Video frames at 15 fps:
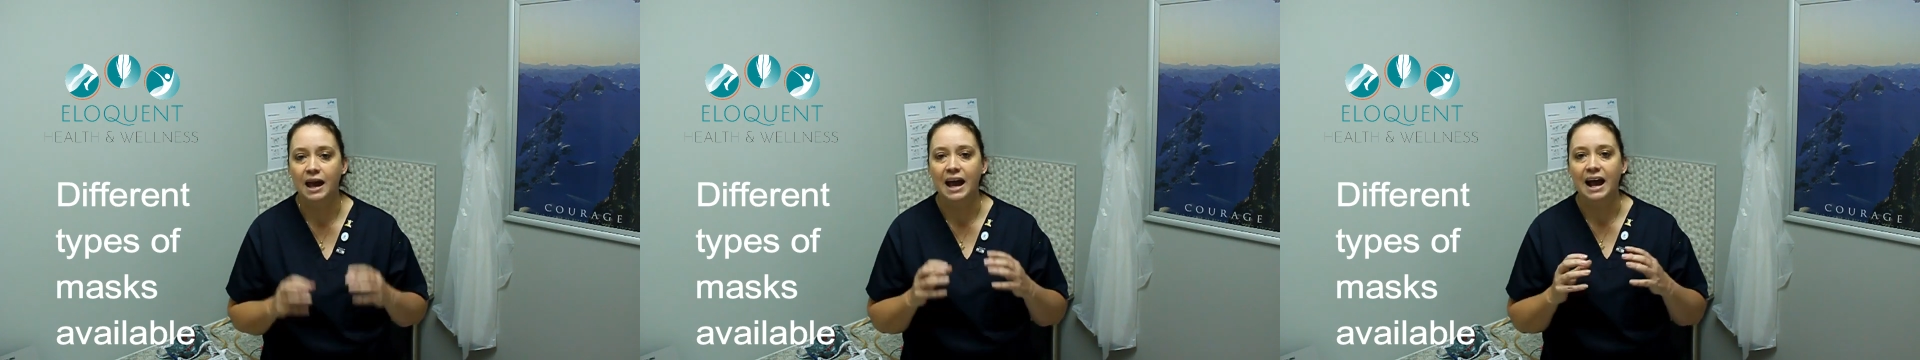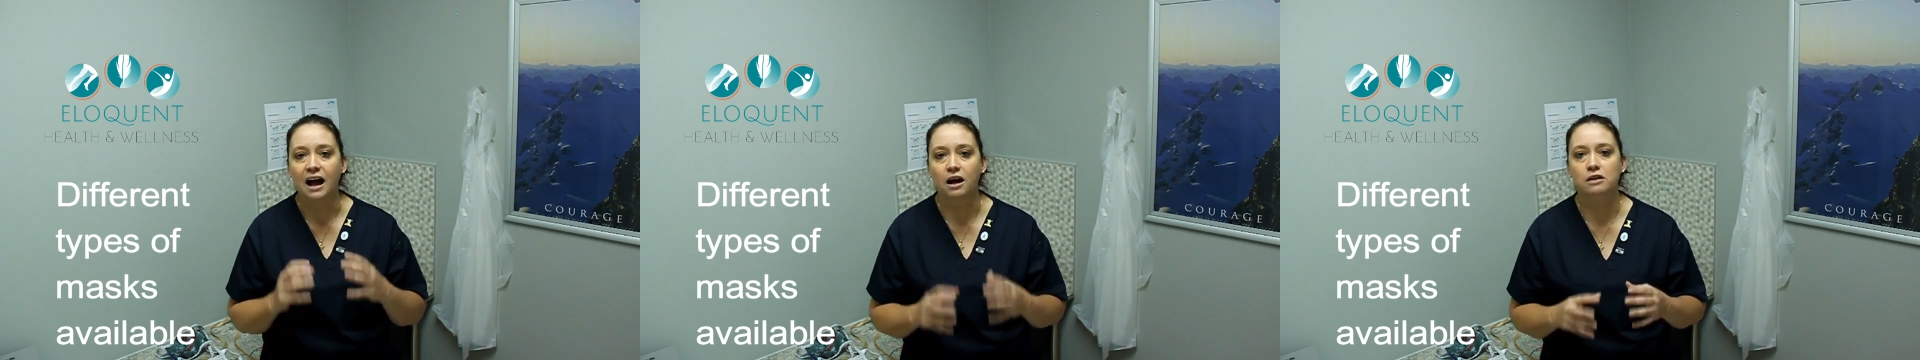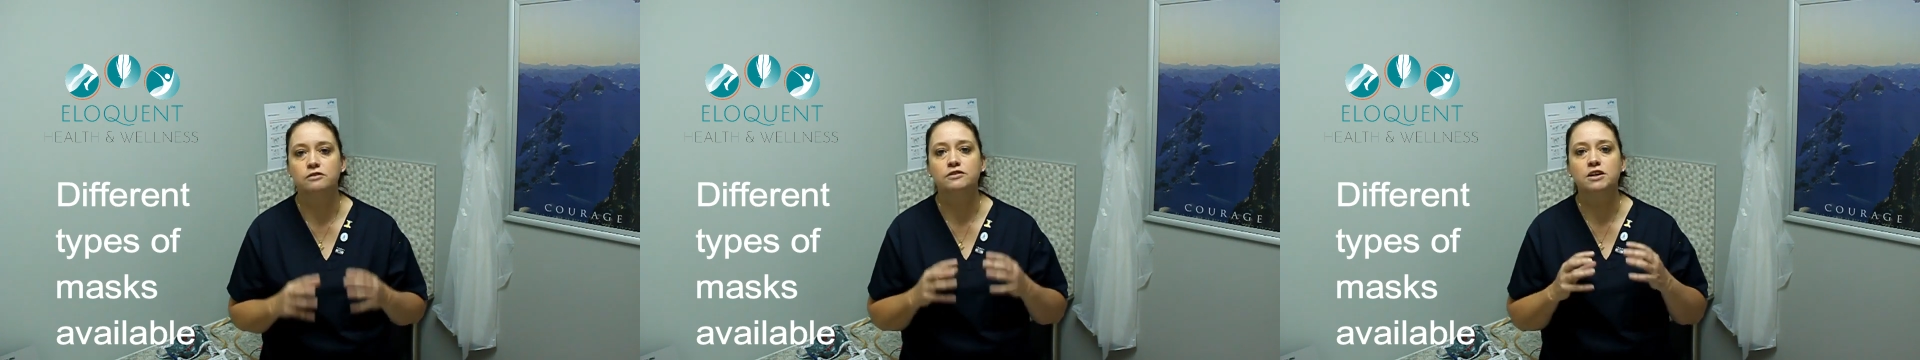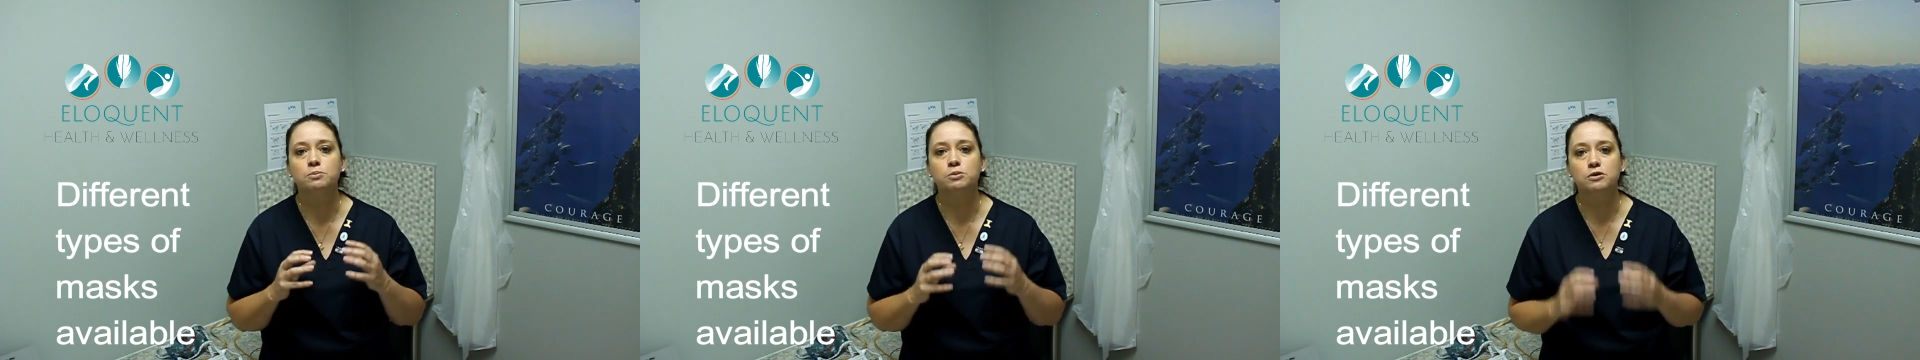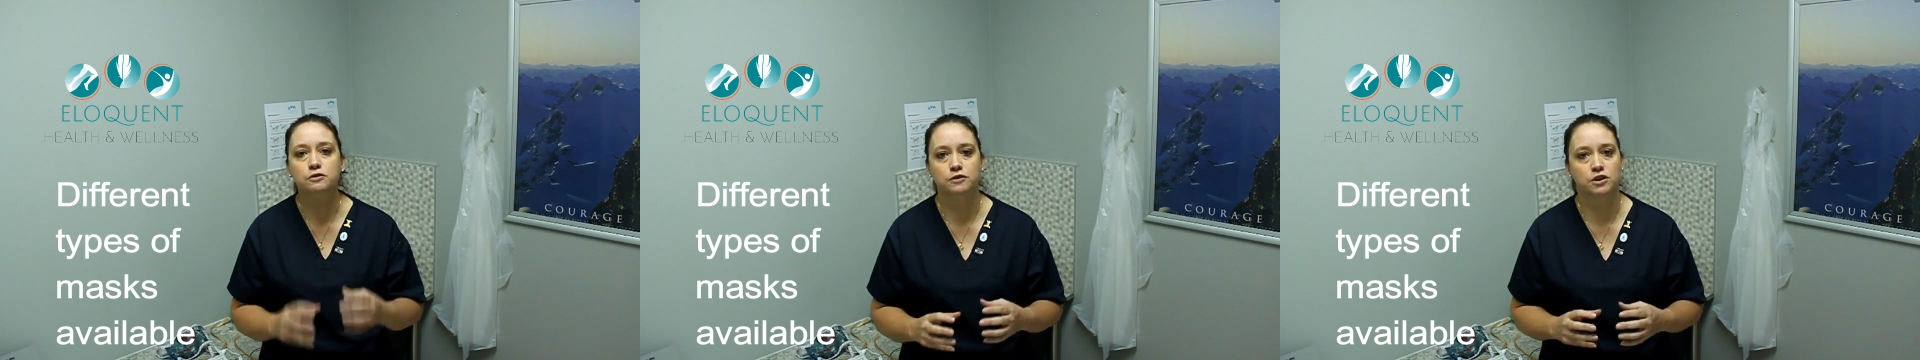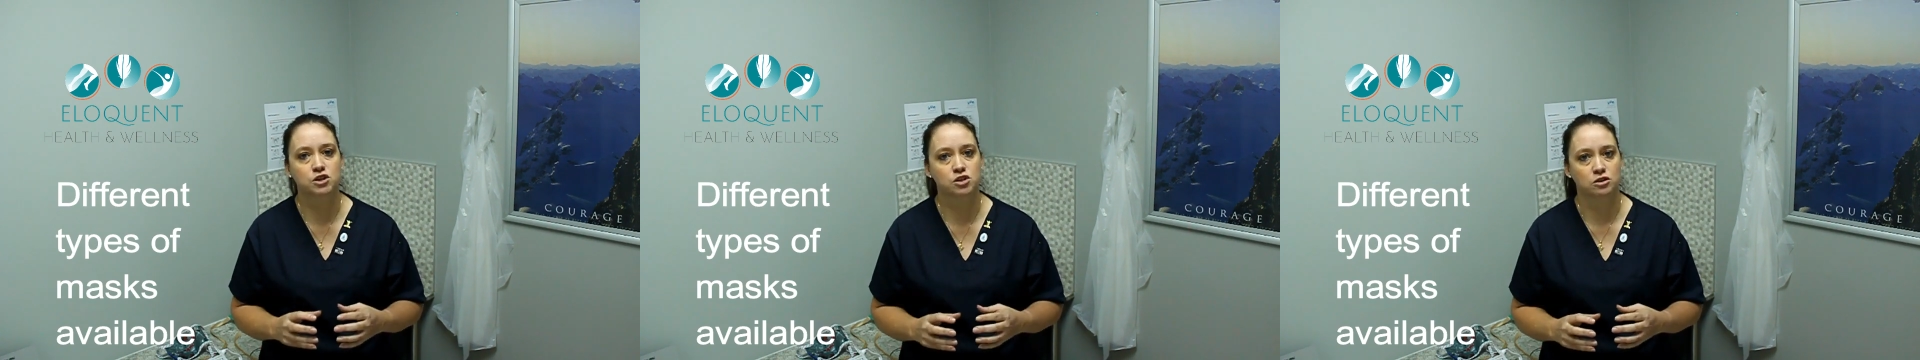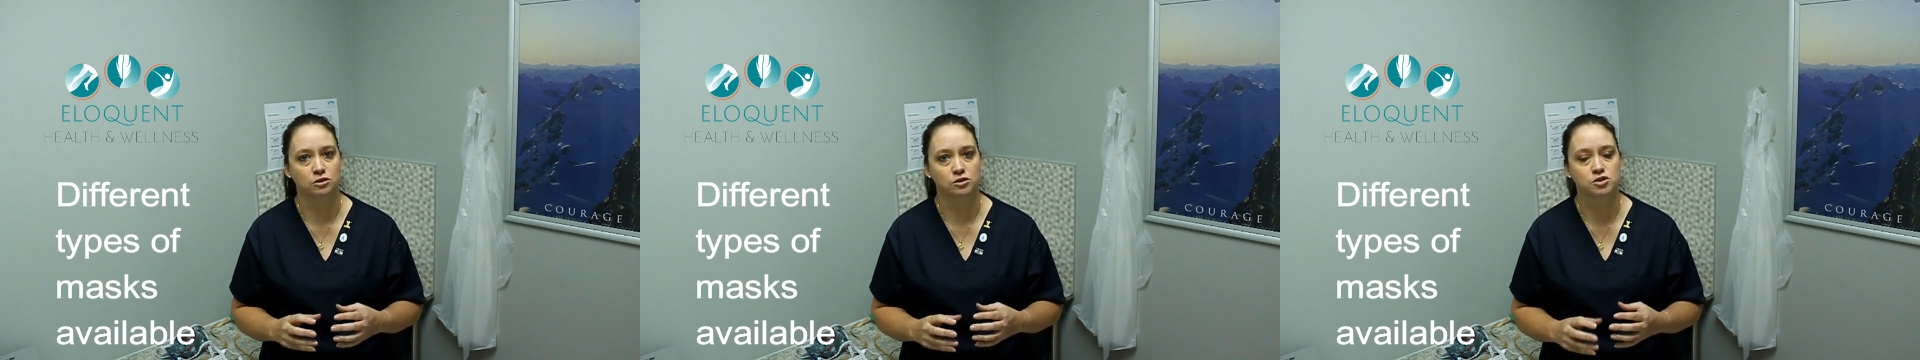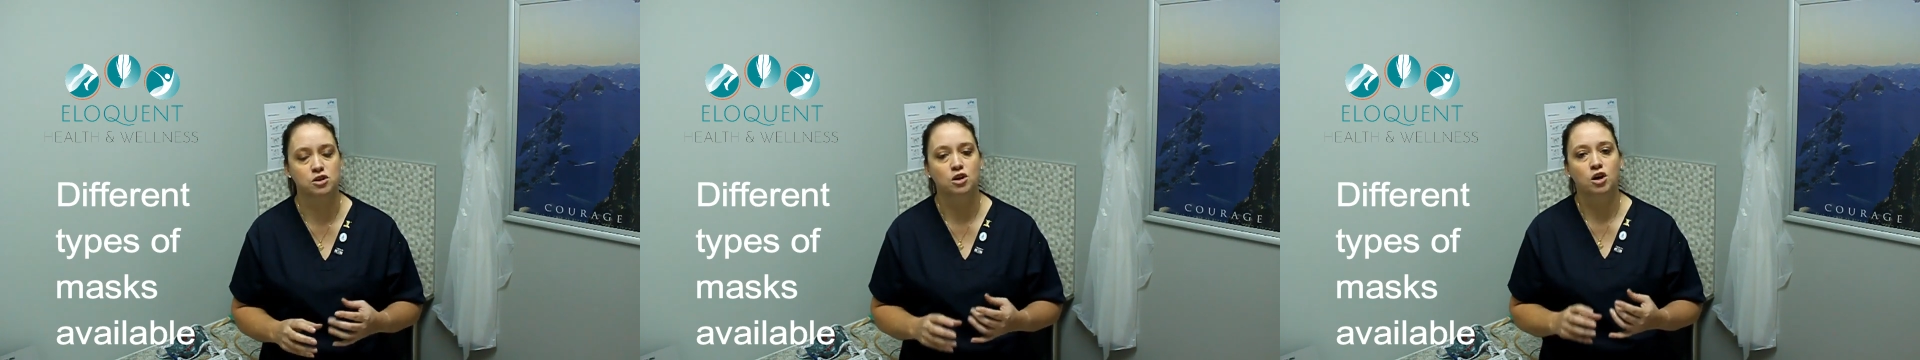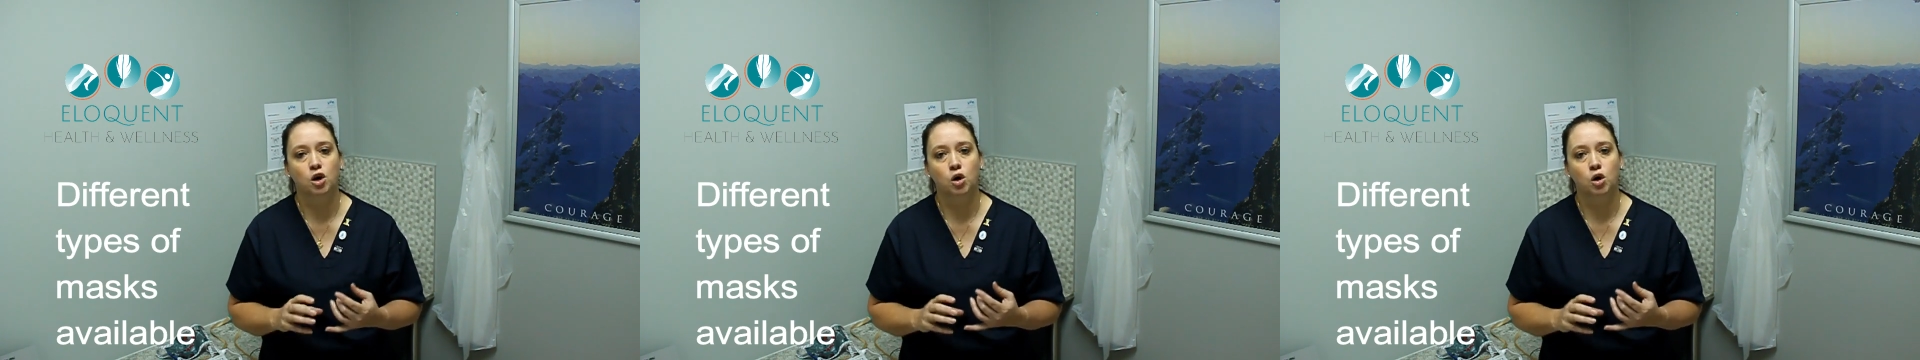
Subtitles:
Healthcare professionals